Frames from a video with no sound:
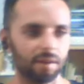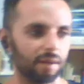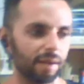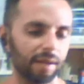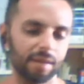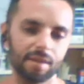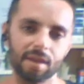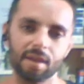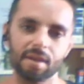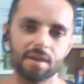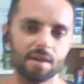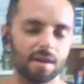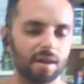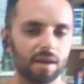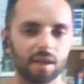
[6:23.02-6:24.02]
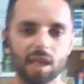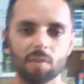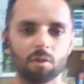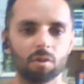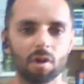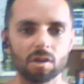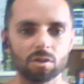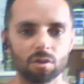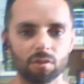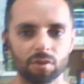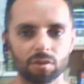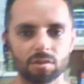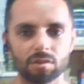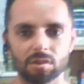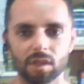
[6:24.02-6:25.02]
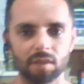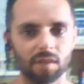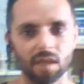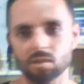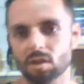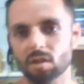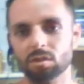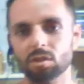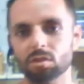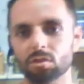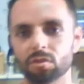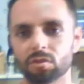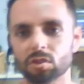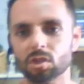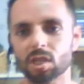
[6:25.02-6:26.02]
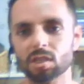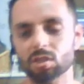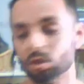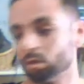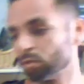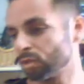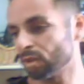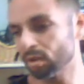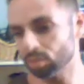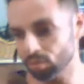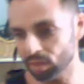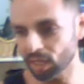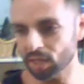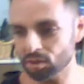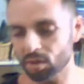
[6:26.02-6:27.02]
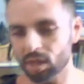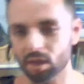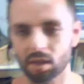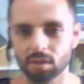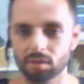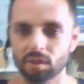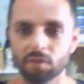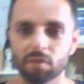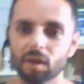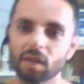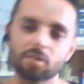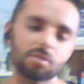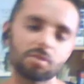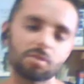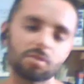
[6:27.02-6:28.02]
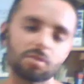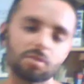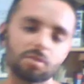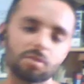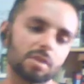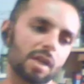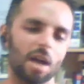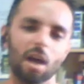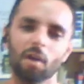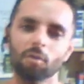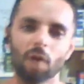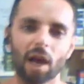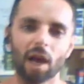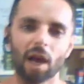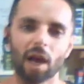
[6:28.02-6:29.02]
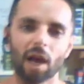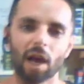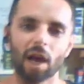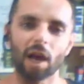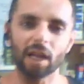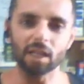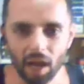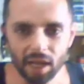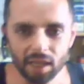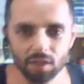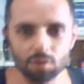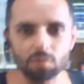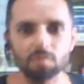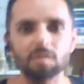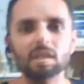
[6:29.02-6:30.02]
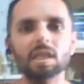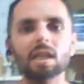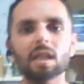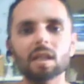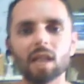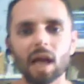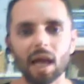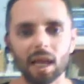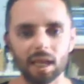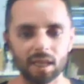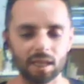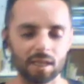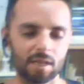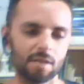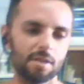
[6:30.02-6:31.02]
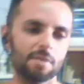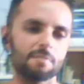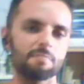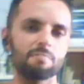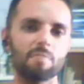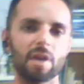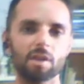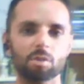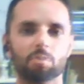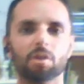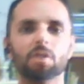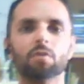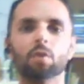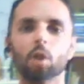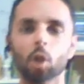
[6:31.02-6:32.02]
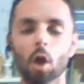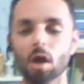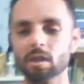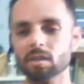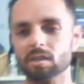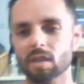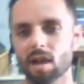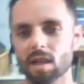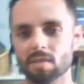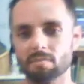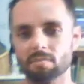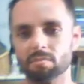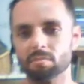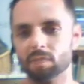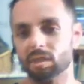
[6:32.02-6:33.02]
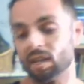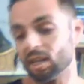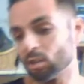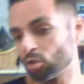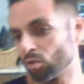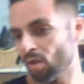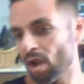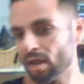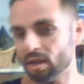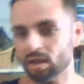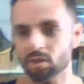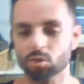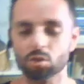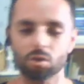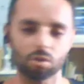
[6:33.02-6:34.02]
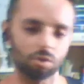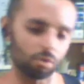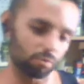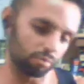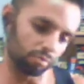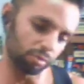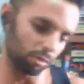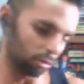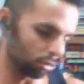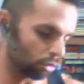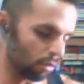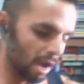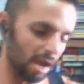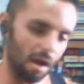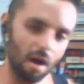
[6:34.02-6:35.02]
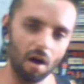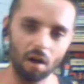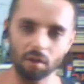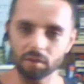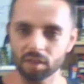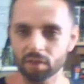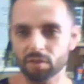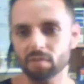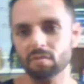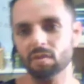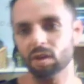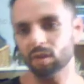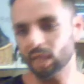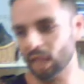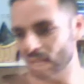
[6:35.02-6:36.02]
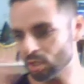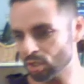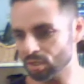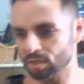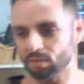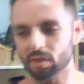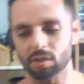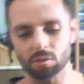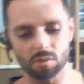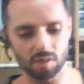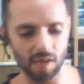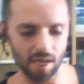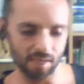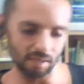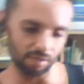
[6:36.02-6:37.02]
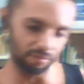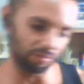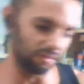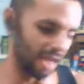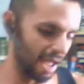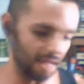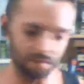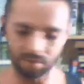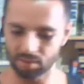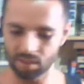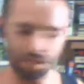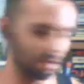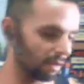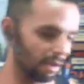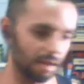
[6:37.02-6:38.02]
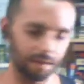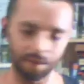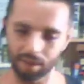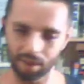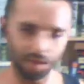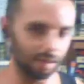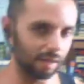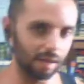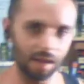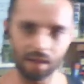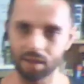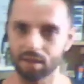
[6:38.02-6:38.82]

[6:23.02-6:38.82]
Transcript: then cable crossovers, and that's all you do for chest, start doing different exercises. I didn't do decline bench press for the longest time, but then I tried it. It's good. So try all different variations of exercises: flat, decline, incline,